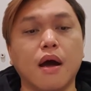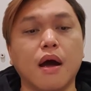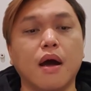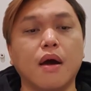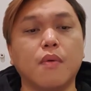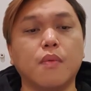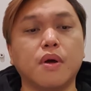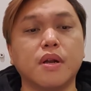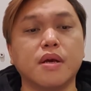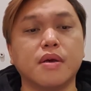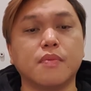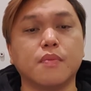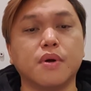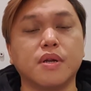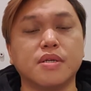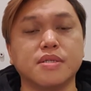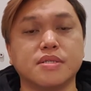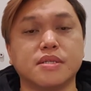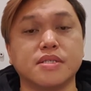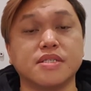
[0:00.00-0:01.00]
what
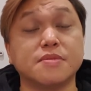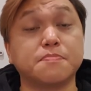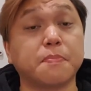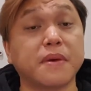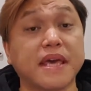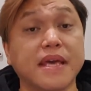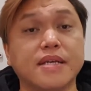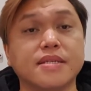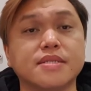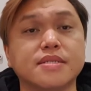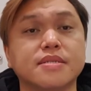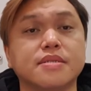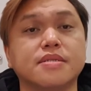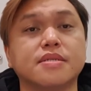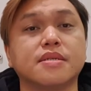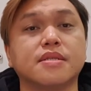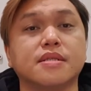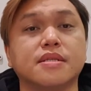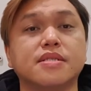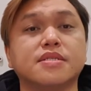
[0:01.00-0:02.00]
is the space,
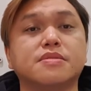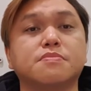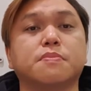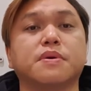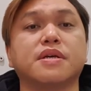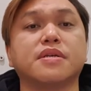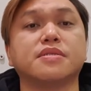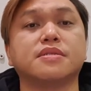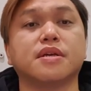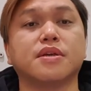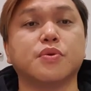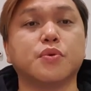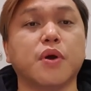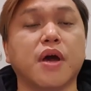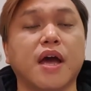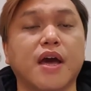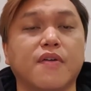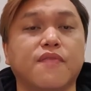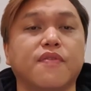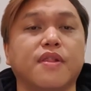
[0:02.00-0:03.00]
this space that you
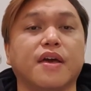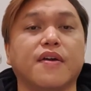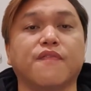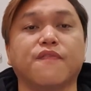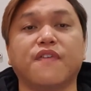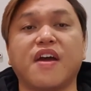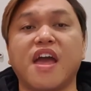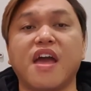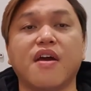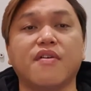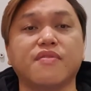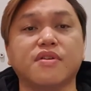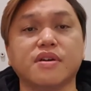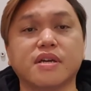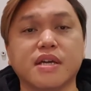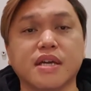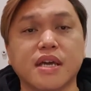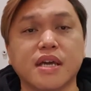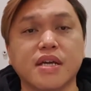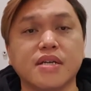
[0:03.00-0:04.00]
have, like 500
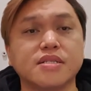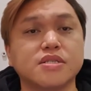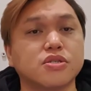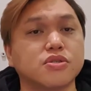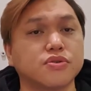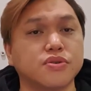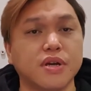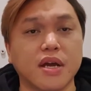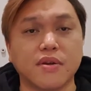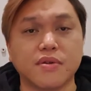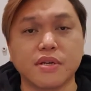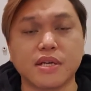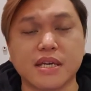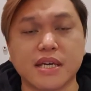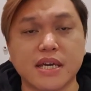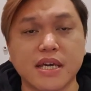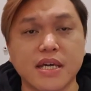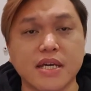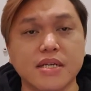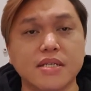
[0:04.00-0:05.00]
gigs, 300
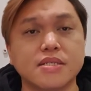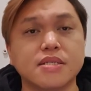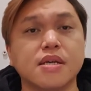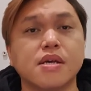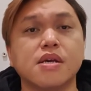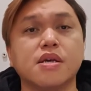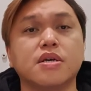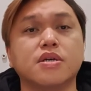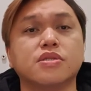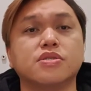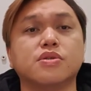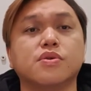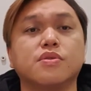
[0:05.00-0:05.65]
gigs. So